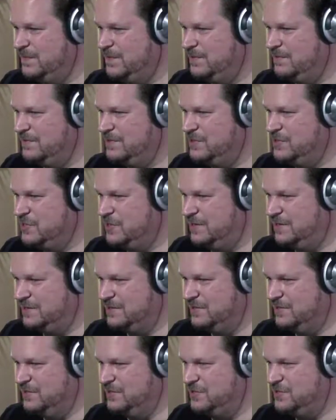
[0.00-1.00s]
And talk
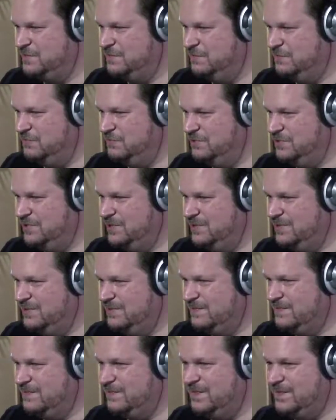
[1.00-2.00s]
to this fool
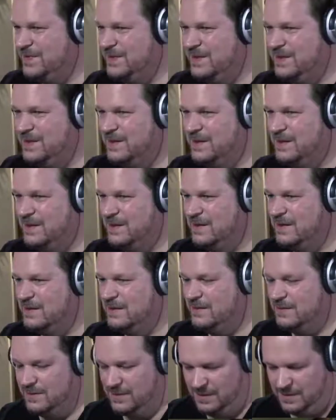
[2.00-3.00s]
here.
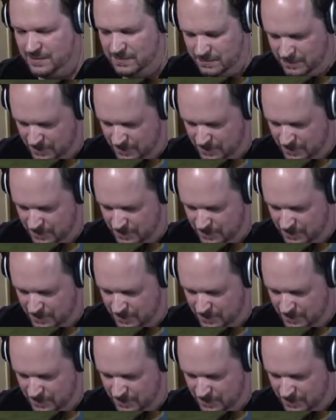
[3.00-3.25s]
Hey,